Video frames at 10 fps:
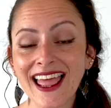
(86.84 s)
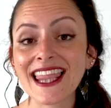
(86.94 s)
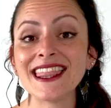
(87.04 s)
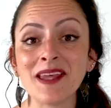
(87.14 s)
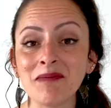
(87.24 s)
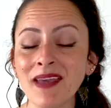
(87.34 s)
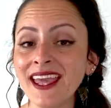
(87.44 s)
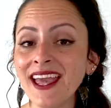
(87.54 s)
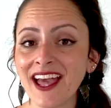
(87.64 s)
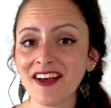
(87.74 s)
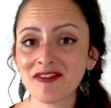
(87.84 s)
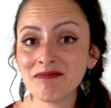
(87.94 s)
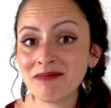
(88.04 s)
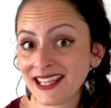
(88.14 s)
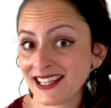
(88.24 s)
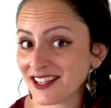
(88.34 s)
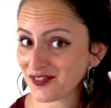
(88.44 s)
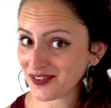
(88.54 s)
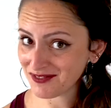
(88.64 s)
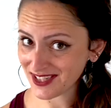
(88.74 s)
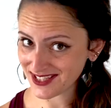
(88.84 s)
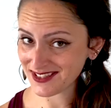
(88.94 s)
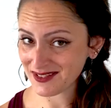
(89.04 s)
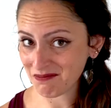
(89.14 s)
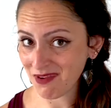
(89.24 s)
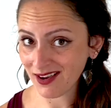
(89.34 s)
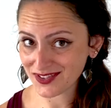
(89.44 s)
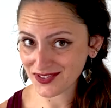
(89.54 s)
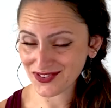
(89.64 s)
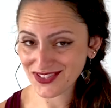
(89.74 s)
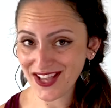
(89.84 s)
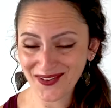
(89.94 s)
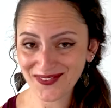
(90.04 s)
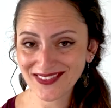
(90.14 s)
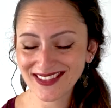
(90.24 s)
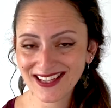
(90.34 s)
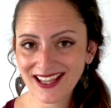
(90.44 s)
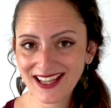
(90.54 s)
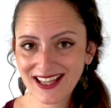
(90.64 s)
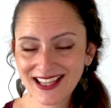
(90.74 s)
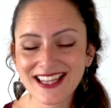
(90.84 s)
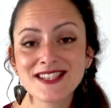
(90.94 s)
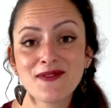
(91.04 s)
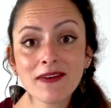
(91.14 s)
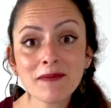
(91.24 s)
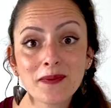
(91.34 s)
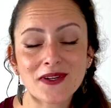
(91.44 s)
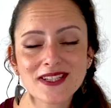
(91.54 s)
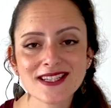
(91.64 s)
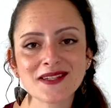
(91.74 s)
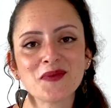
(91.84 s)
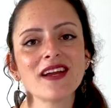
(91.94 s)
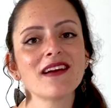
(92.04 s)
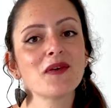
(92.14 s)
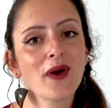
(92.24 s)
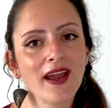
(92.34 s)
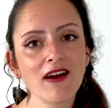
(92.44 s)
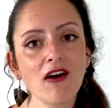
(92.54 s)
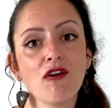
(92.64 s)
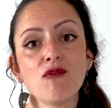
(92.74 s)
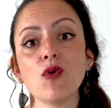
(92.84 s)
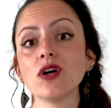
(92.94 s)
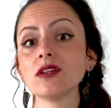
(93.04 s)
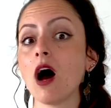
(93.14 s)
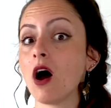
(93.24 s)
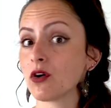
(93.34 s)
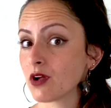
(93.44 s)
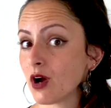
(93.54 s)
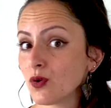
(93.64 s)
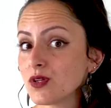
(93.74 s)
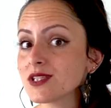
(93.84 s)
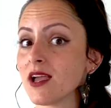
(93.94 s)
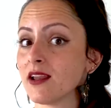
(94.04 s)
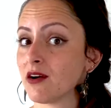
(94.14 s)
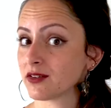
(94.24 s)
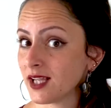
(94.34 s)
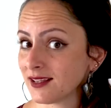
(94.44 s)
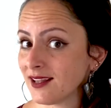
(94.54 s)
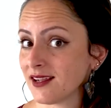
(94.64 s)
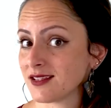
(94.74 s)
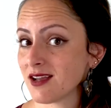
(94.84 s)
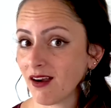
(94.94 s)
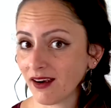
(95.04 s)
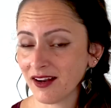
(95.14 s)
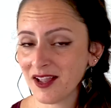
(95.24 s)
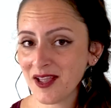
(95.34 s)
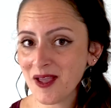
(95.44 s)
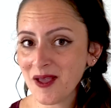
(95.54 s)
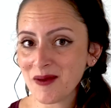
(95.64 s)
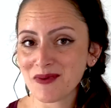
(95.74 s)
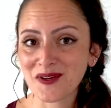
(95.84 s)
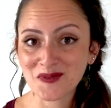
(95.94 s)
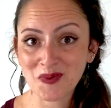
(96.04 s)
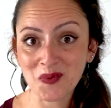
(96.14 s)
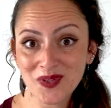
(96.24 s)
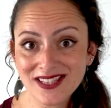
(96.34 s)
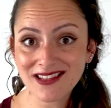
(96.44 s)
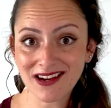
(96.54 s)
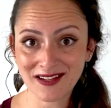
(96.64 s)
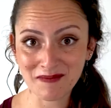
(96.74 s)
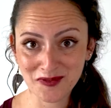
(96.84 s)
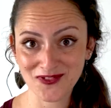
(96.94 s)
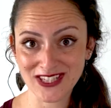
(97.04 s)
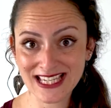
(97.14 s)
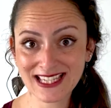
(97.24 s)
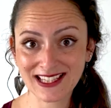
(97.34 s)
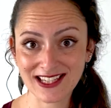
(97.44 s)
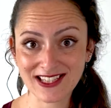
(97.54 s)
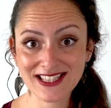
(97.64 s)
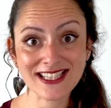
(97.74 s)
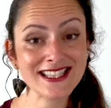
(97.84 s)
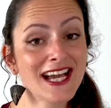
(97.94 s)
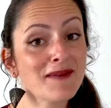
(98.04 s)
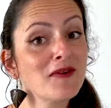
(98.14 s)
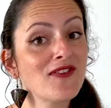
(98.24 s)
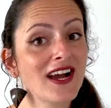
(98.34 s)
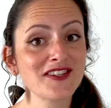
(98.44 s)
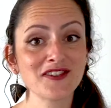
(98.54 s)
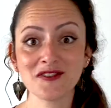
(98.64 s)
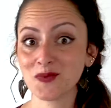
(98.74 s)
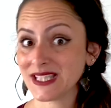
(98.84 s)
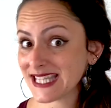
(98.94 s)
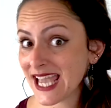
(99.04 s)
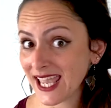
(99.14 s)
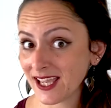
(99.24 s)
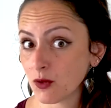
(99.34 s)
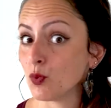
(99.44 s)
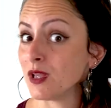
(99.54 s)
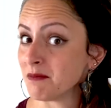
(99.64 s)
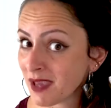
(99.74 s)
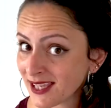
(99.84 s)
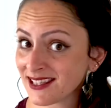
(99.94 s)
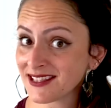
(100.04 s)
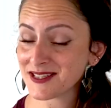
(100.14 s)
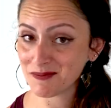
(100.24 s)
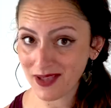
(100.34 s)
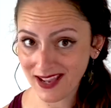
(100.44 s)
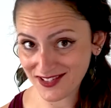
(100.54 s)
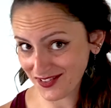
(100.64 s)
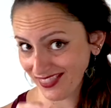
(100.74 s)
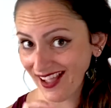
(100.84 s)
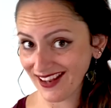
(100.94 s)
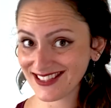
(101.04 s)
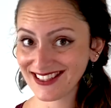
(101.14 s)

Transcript: they may have many different reasons in mind to do so. It's very important that we are aware of what our goals and our deadlines are, because when we start improving English, the type of actions we take will mainly depend on that.